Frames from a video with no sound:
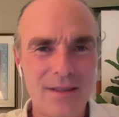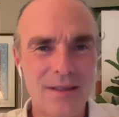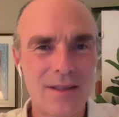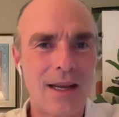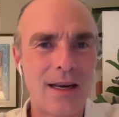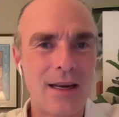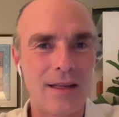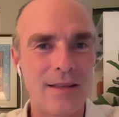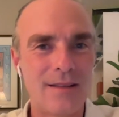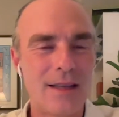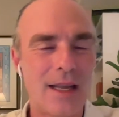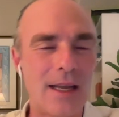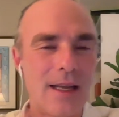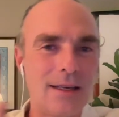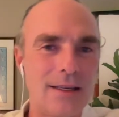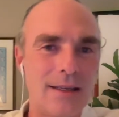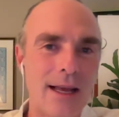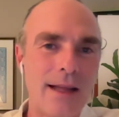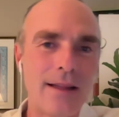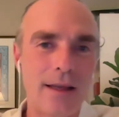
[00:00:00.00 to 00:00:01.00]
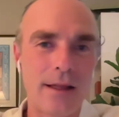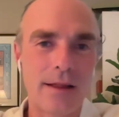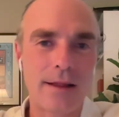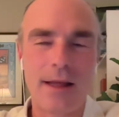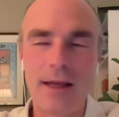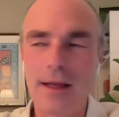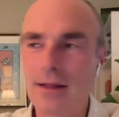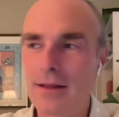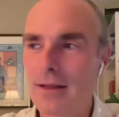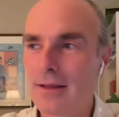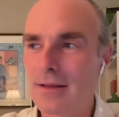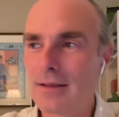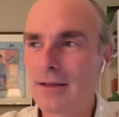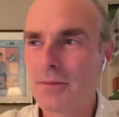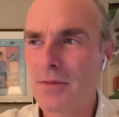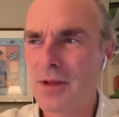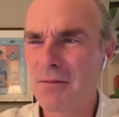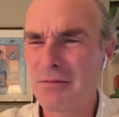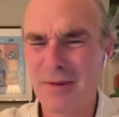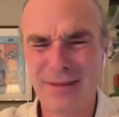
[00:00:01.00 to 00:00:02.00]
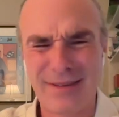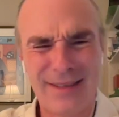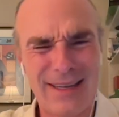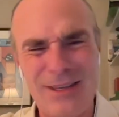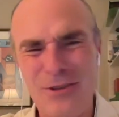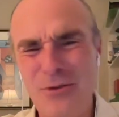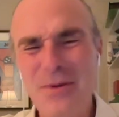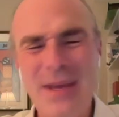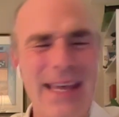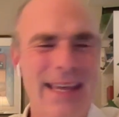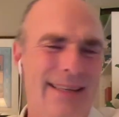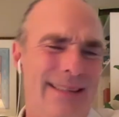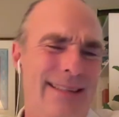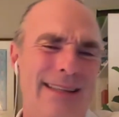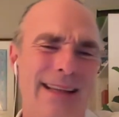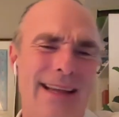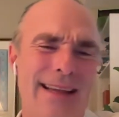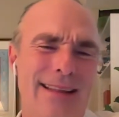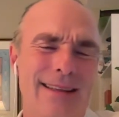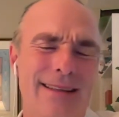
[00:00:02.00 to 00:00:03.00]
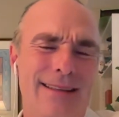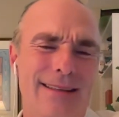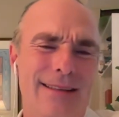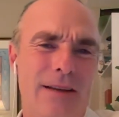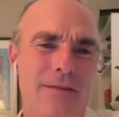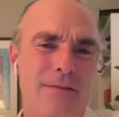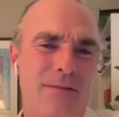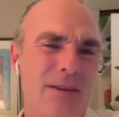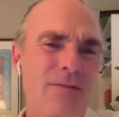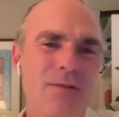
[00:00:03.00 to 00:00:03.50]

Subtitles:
kind of psychedelic thing. This something was like, you can't say this stuff.